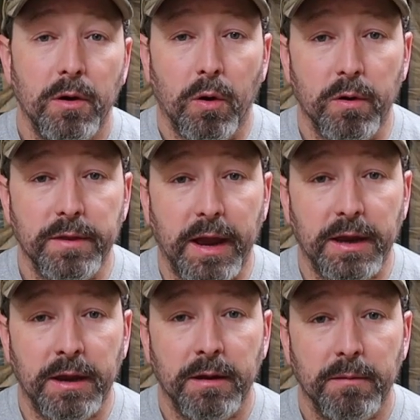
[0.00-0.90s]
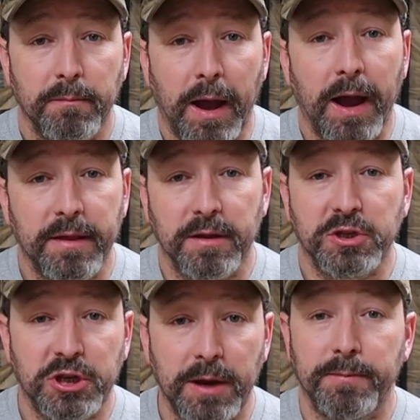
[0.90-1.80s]
or they buy the
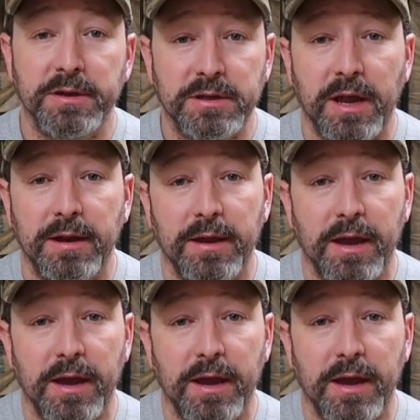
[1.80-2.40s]
cheapest thing